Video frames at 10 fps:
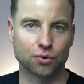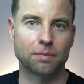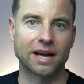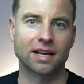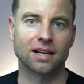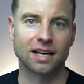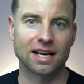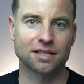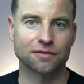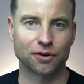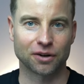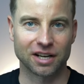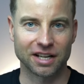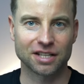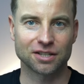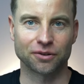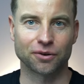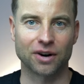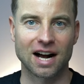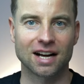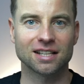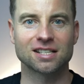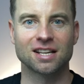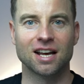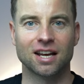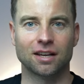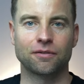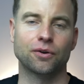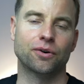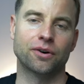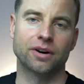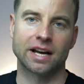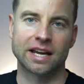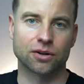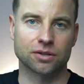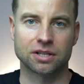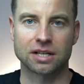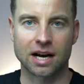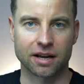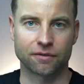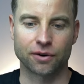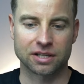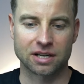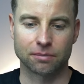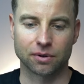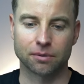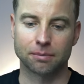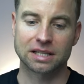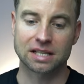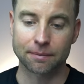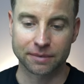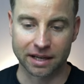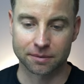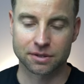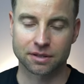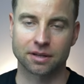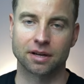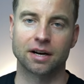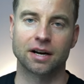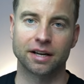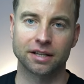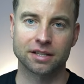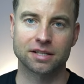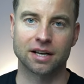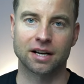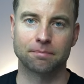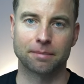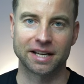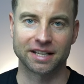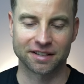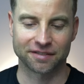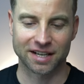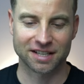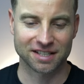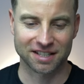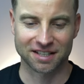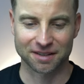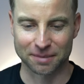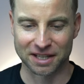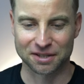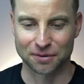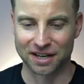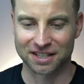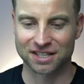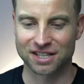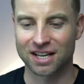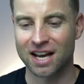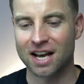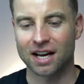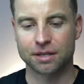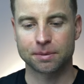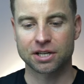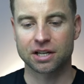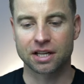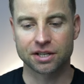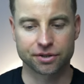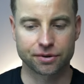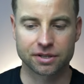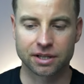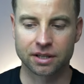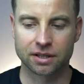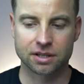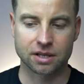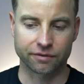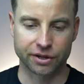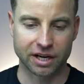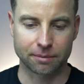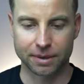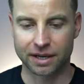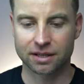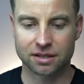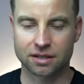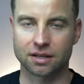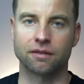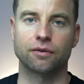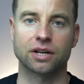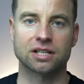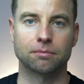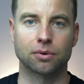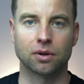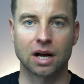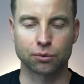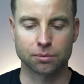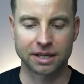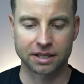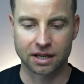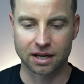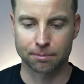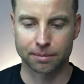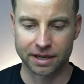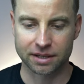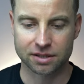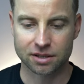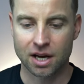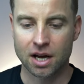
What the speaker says: to pay less for clicks on your ads if your ACOS is high, for example. But sometimes it is a bad advice and bad strategy, especially dangerous in discovery campaigns, for example, automatic campaigns.